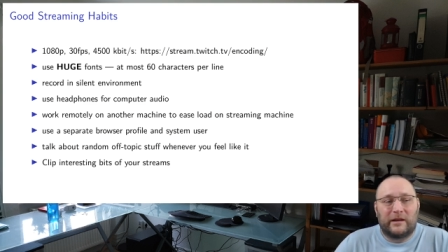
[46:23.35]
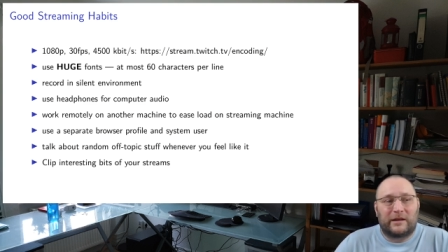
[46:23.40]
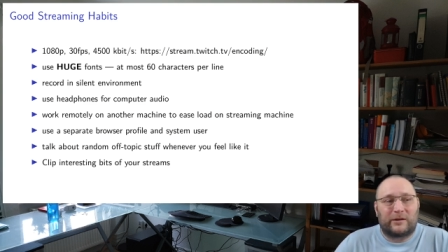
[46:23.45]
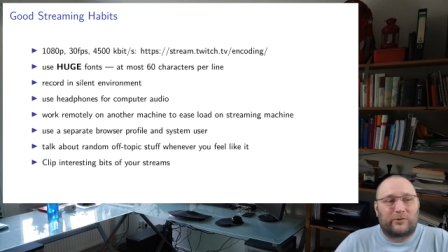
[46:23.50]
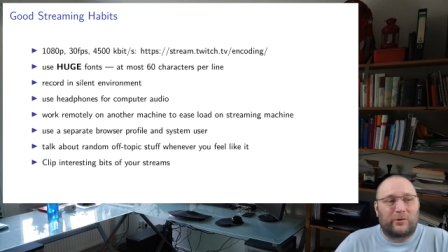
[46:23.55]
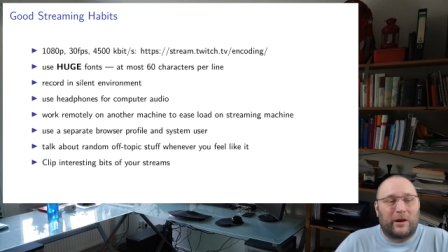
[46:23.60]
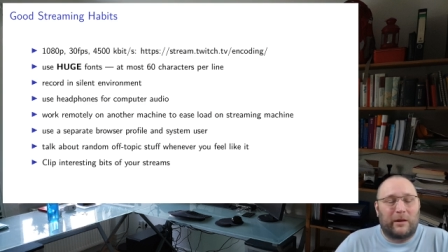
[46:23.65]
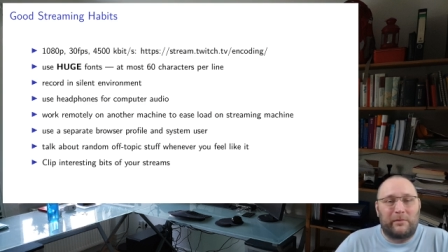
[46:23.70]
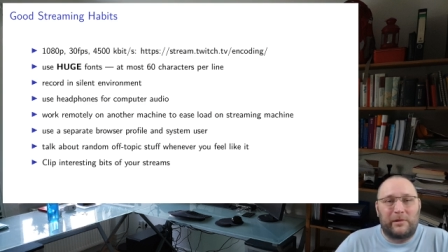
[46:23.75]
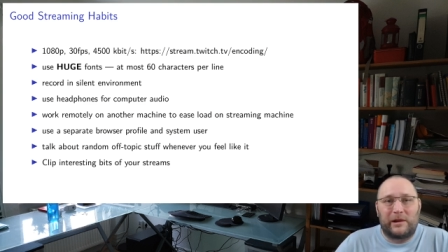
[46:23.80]

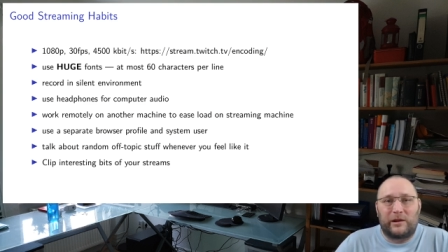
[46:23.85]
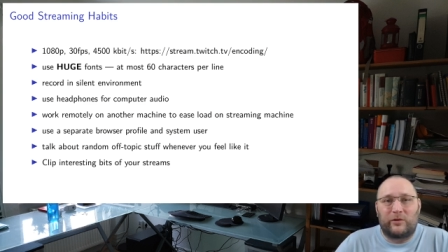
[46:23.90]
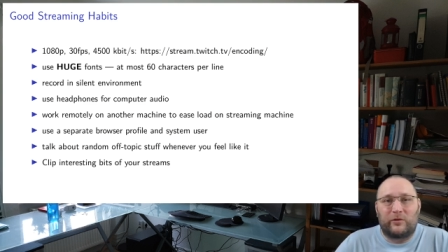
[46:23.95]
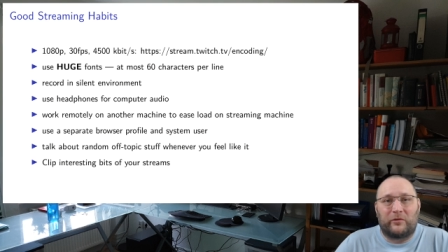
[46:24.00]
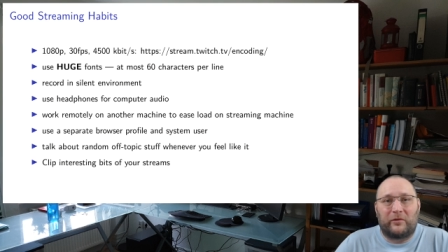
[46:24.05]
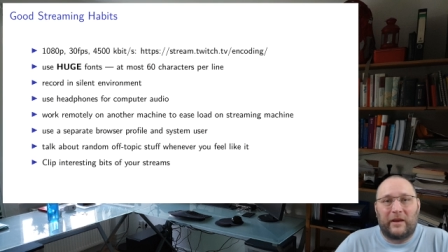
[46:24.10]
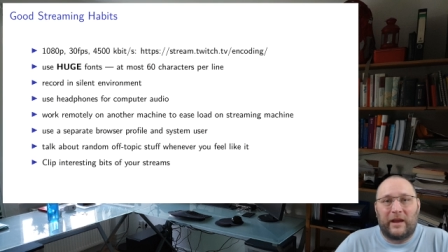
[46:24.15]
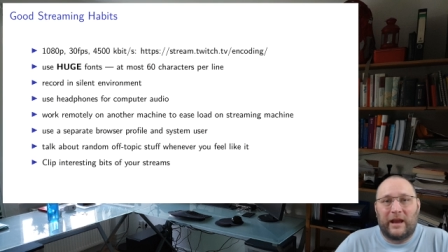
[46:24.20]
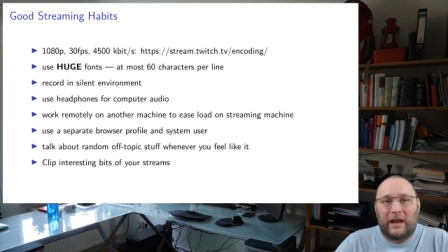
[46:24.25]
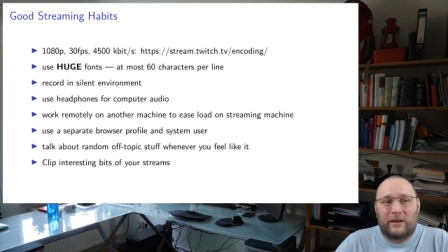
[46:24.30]
trouble
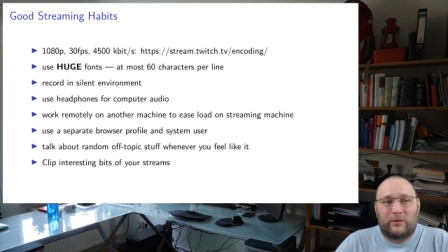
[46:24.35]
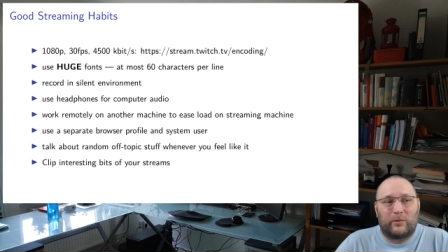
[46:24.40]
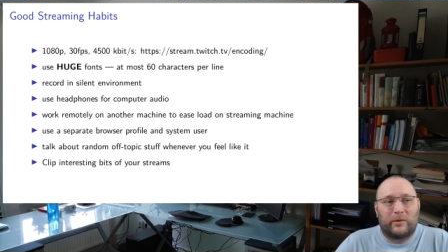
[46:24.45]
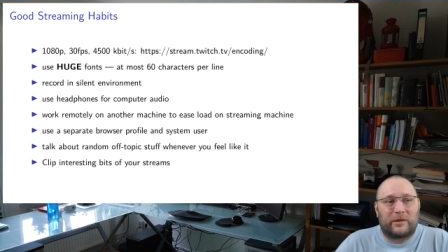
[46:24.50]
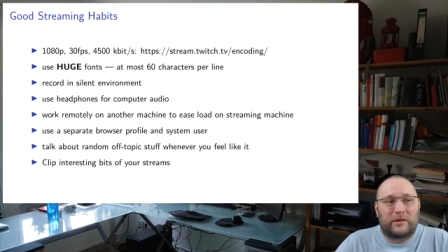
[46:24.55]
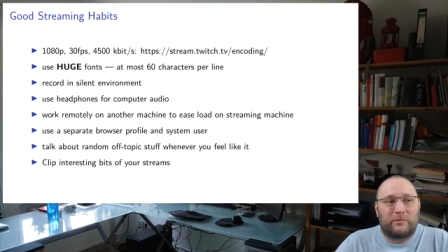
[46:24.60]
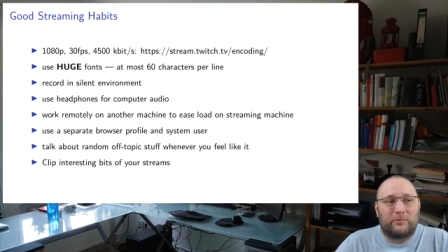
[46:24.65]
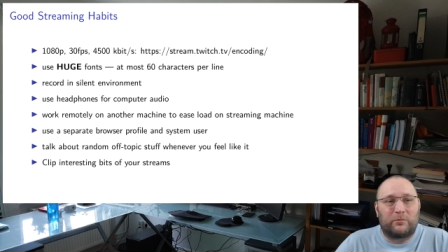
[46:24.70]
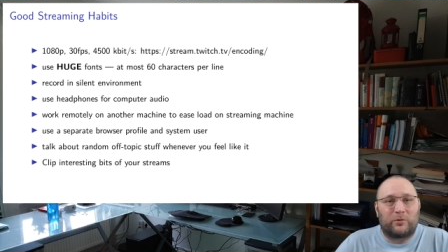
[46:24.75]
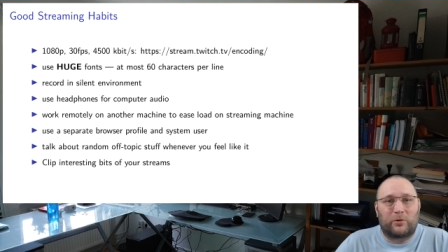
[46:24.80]
you've had
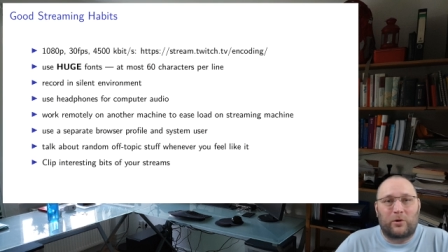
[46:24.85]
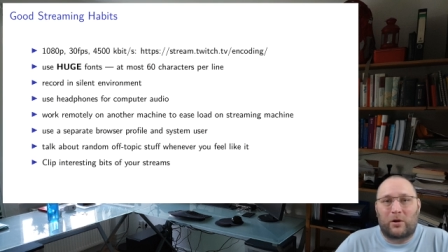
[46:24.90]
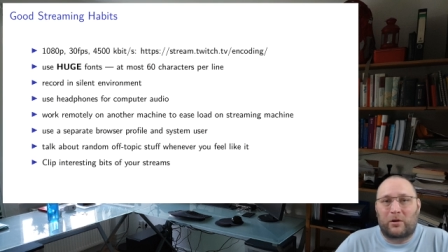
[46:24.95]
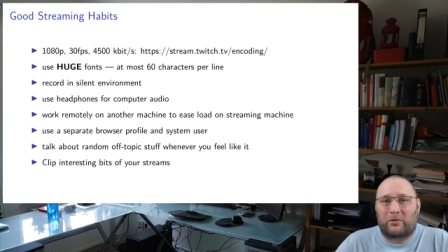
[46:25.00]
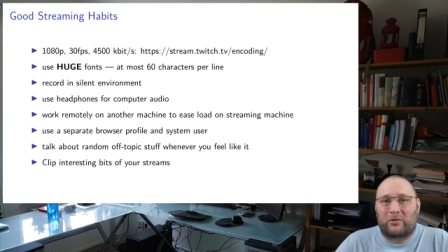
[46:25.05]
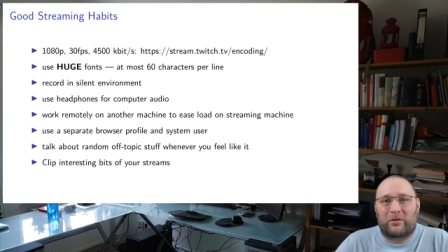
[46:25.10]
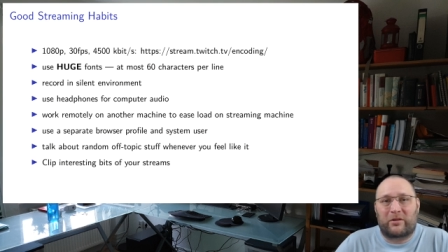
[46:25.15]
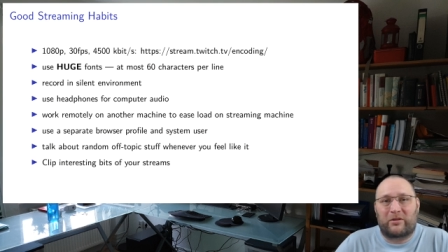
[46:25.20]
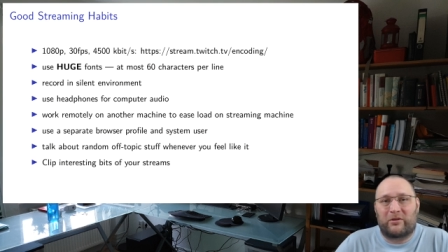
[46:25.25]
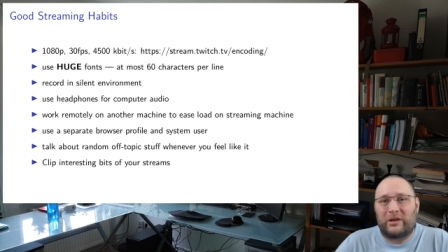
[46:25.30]
with
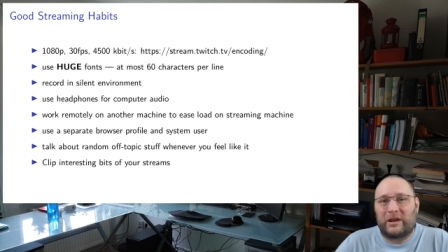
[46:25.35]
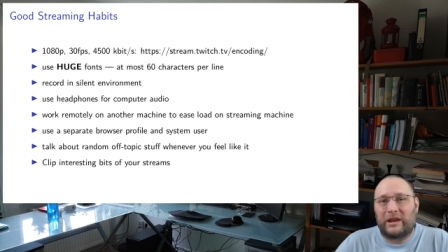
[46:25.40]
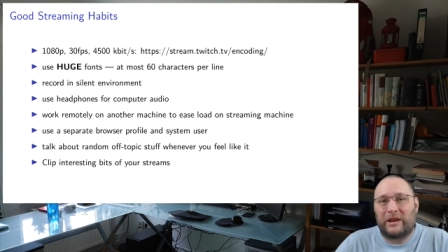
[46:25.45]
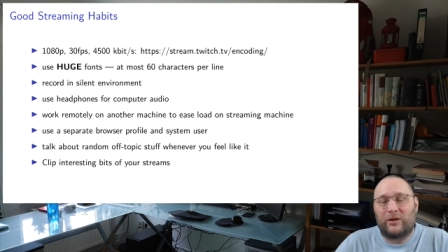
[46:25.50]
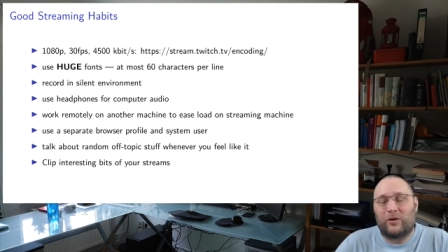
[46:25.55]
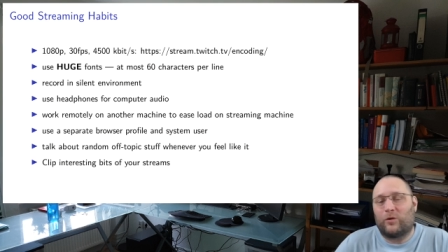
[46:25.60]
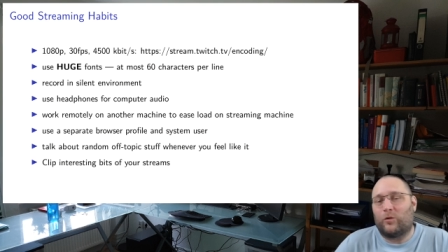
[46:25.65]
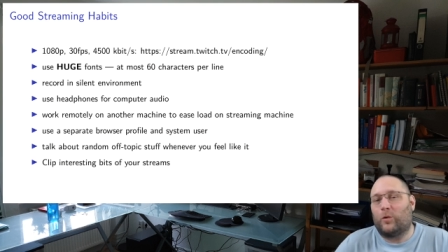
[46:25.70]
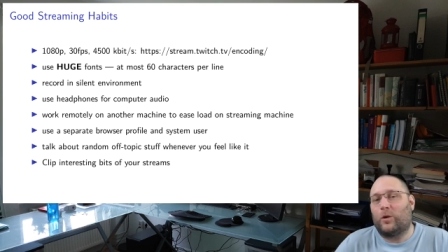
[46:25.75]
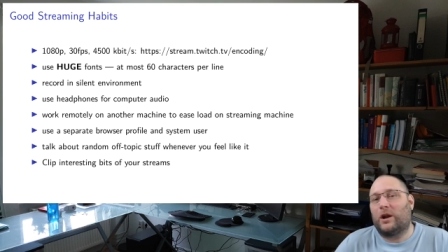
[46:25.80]
bureaucracy
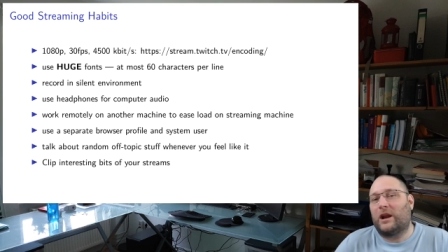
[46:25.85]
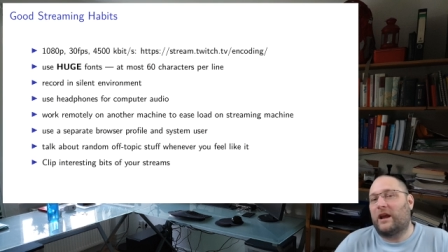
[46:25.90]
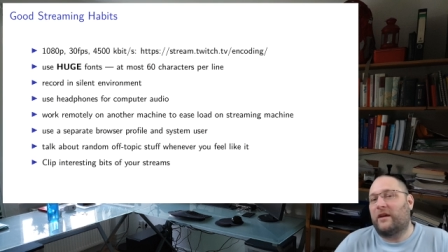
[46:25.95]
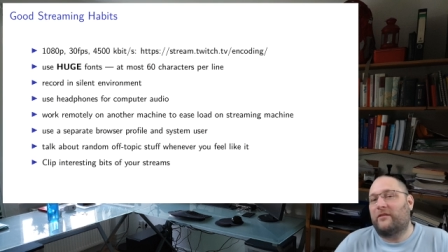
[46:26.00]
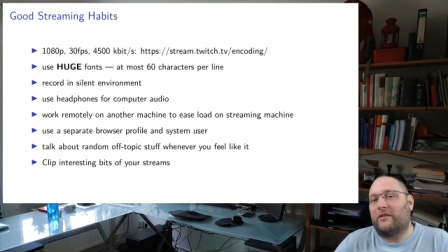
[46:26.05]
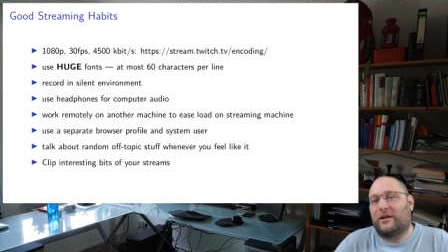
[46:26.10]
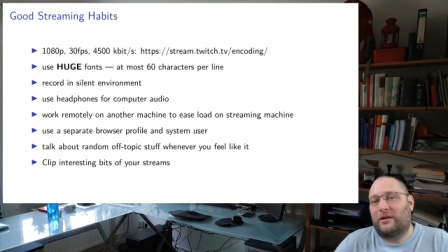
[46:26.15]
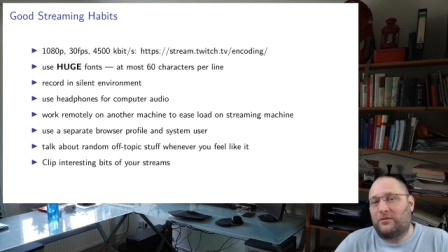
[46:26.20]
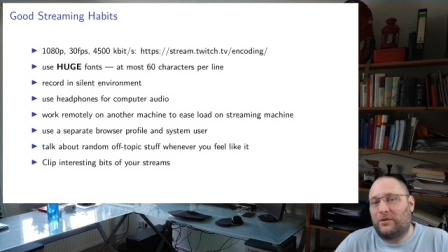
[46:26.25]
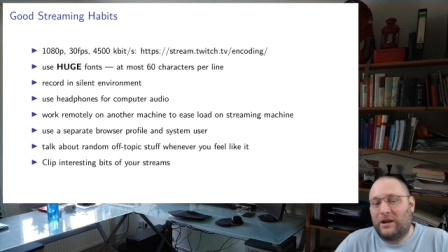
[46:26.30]
or
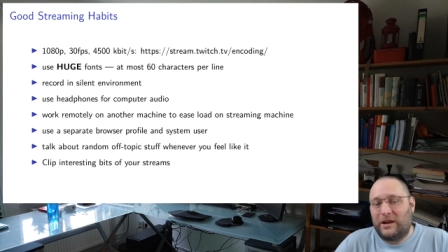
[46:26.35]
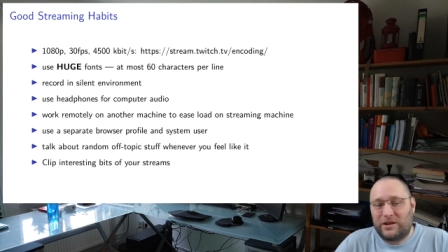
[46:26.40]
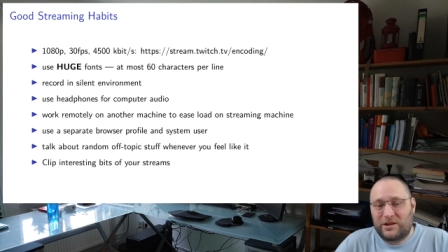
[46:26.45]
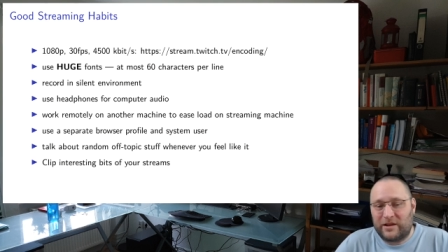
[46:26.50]
whatever, right?